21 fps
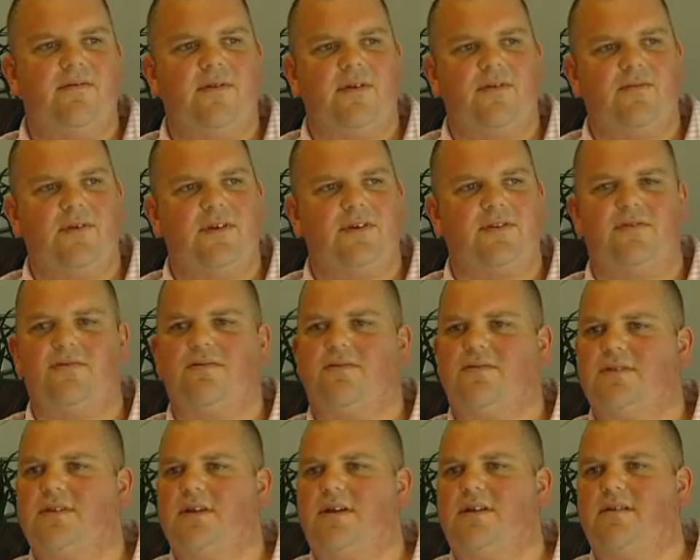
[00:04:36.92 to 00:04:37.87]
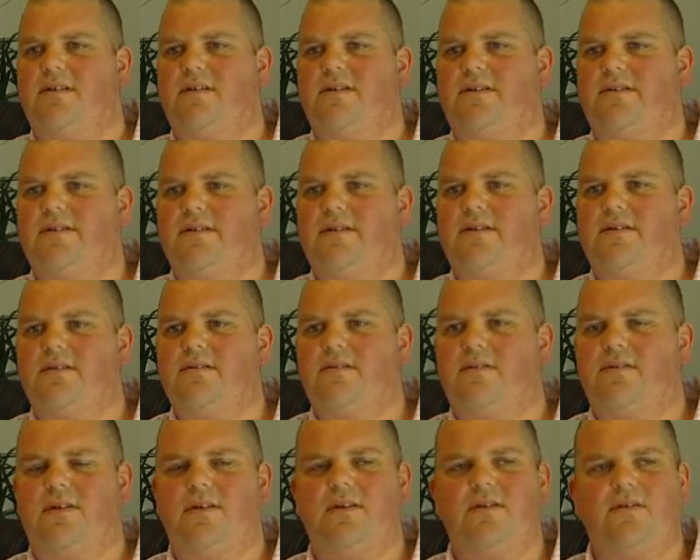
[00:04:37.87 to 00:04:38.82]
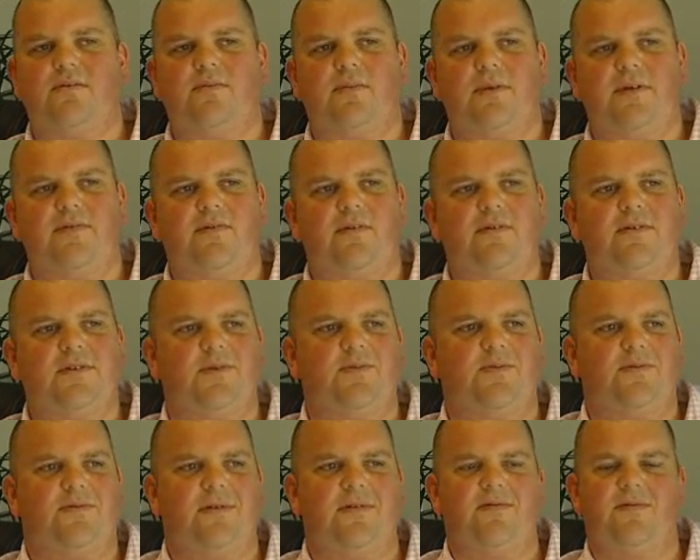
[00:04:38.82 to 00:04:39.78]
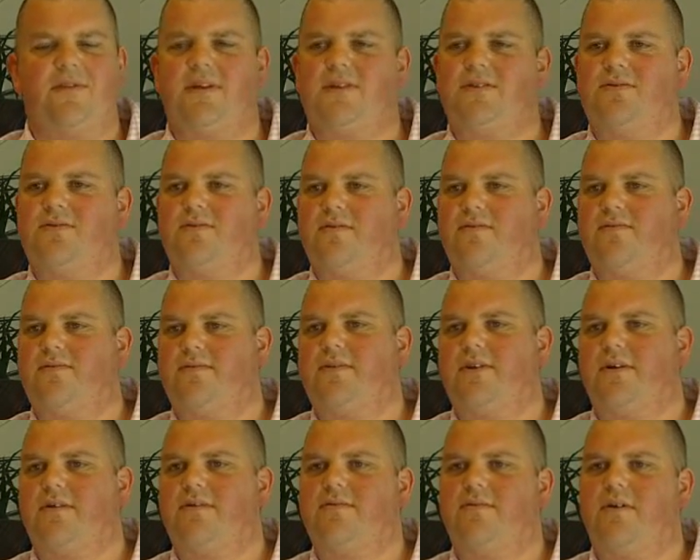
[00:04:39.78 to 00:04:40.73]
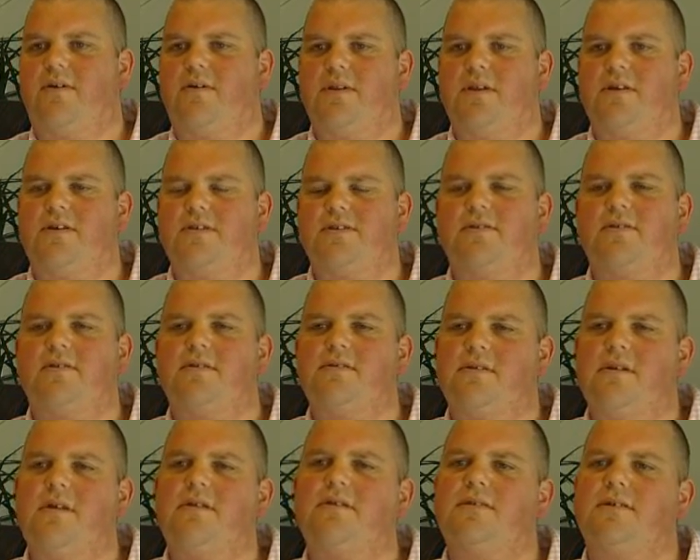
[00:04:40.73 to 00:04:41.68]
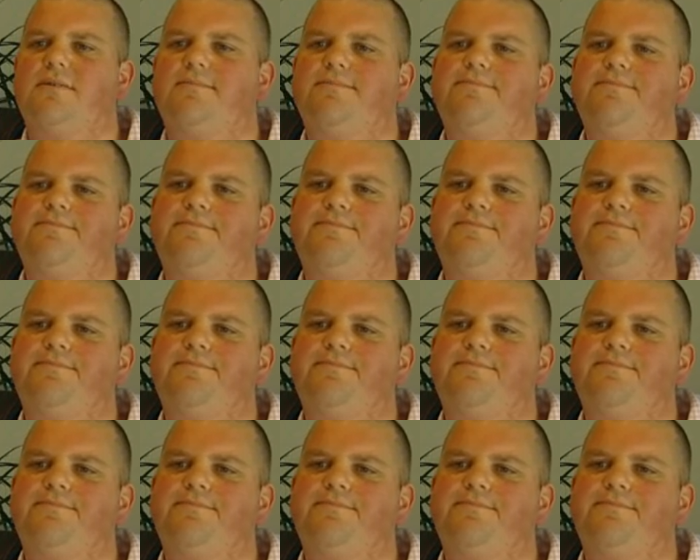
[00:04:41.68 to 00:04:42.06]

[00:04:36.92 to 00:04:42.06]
Rick's across that, and I think he'll be very supportive of that sort of, growing those ties closer.